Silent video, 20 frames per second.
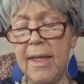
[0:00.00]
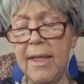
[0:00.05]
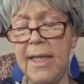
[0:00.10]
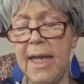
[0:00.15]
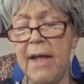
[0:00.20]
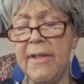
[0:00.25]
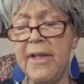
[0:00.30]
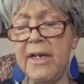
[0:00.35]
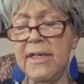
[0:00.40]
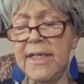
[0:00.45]

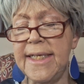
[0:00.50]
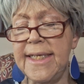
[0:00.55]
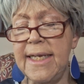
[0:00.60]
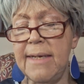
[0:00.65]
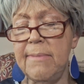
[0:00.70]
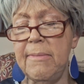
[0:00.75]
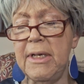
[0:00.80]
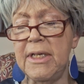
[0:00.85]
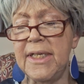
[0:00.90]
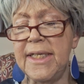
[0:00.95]
Now, there are
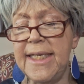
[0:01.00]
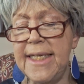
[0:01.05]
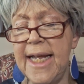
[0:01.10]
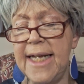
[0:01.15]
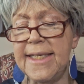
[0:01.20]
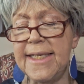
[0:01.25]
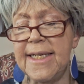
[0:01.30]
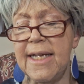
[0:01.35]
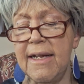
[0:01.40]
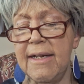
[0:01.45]
similar
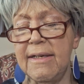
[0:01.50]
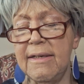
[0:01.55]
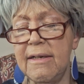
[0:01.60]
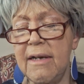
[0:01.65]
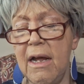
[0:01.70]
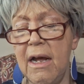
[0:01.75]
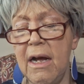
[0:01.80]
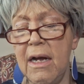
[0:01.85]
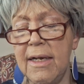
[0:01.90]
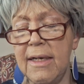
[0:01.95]
sets on
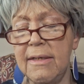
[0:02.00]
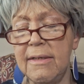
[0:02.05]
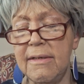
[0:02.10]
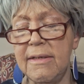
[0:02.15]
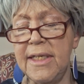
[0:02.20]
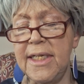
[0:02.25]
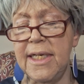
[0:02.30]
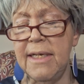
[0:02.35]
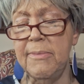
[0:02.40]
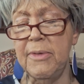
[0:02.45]

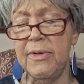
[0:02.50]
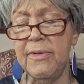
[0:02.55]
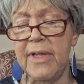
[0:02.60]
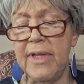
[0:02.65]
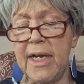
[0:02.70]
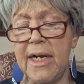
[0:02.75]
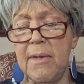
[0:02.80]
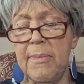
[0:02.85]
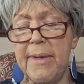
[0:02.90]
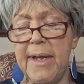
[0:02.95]
Temu
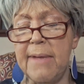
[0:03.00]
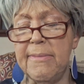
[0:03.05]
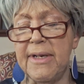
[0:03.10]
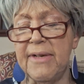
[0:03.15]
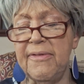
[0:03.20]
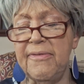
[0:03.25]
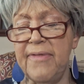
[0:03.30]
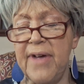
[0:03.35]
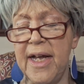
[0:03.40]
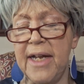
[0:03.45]
that I'll be able
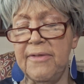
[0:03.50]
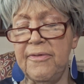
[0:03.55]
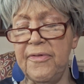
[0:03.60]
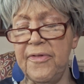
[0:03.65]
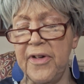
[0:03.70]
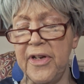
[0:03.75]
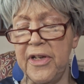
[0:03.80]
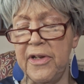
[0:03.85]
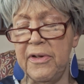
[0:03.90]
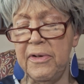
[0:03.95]
to find
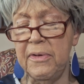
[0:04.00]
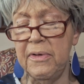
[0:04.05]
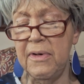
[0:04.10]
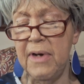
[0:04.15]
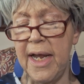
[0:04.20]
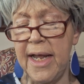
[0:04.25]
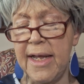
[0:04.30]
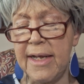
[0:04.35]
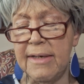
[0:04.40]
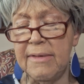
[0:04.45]
for
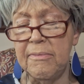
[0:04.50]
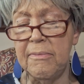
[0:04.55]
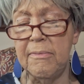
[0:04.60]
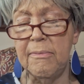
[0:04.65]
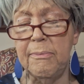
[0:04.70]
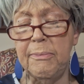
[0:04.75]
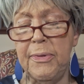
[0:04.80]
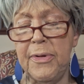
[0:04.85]
you and